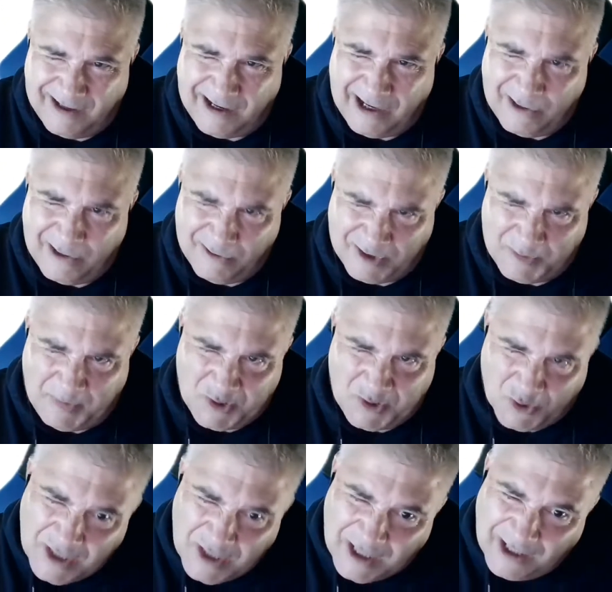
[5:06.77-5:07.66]
our
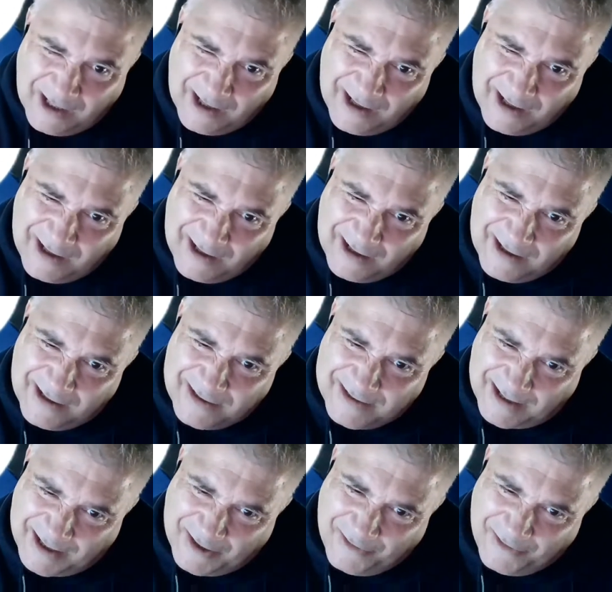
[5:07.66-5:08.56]
specialty. Is
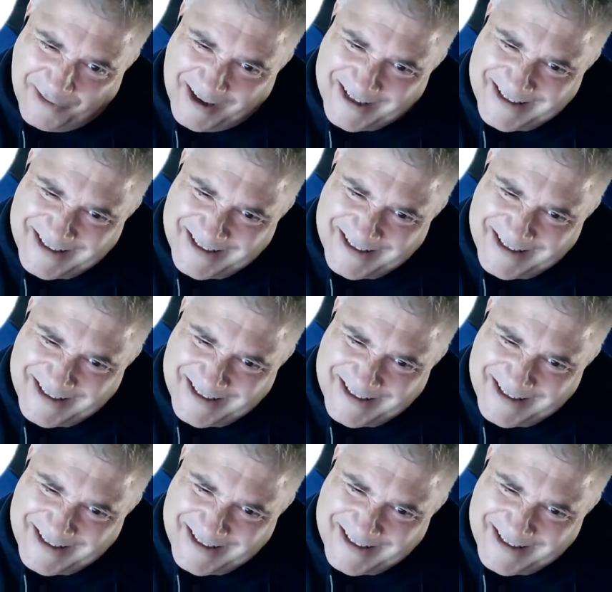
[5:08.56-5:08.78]
that correct?